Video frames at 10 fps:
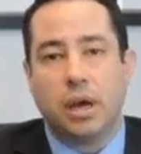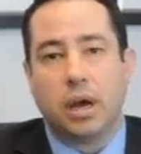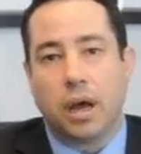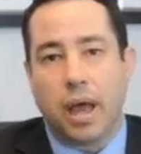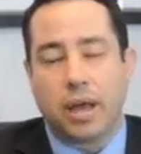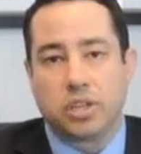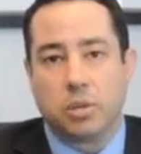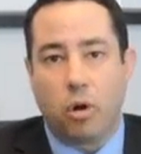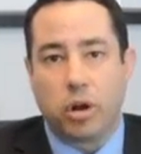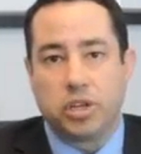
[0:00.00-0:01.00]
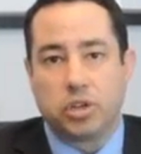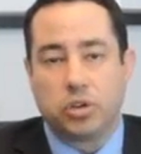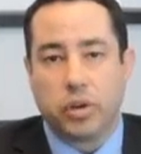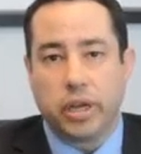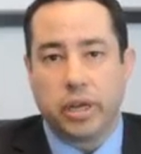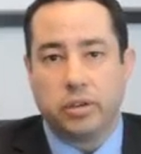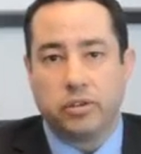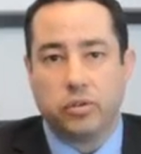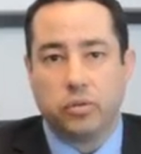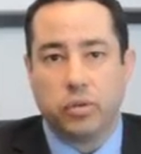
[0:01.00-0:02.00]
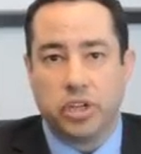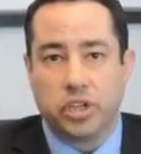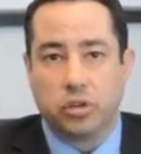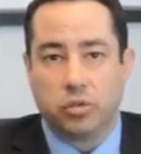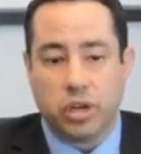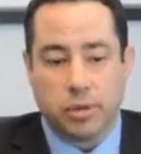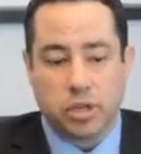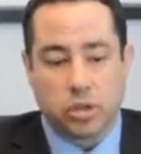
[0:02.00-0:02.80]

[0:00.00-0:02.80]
as the parties agree to reach an agreement.